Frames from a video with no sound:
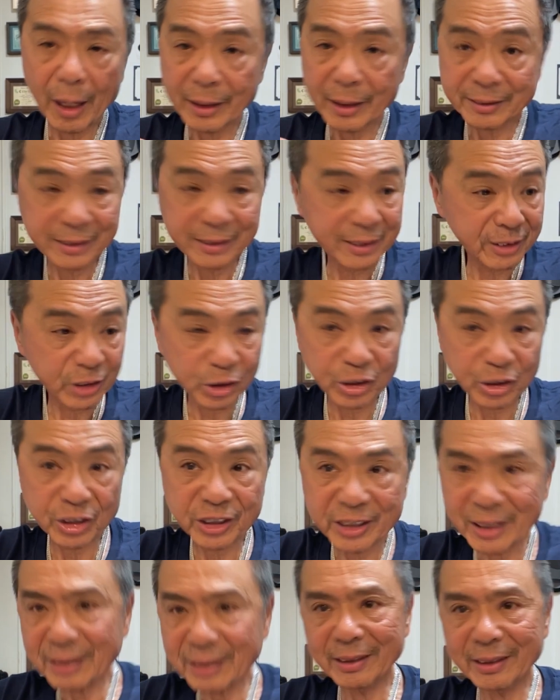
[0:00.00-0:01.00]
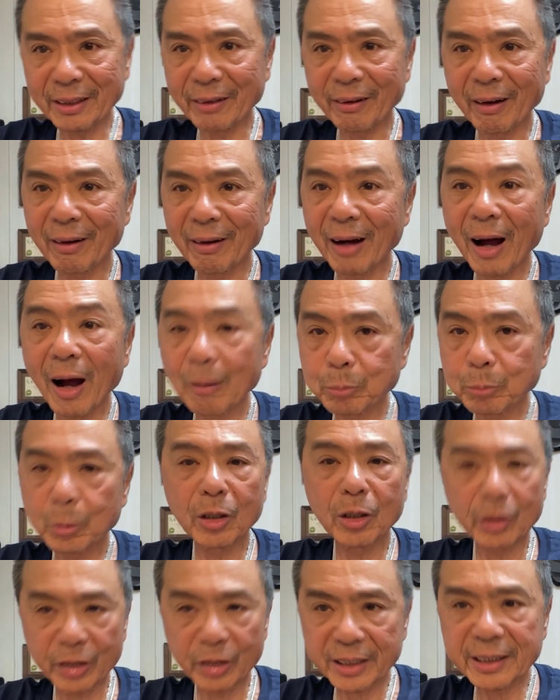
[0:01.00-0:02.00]
It's just sitting there.
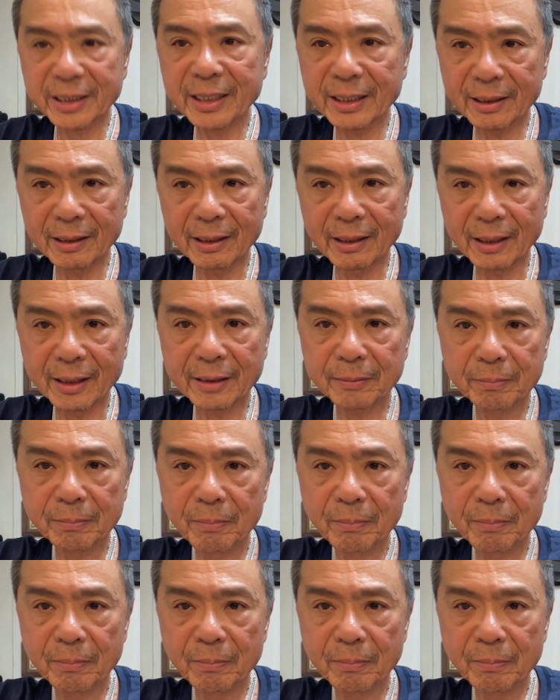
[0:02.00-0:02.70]
I'm gonna kill it.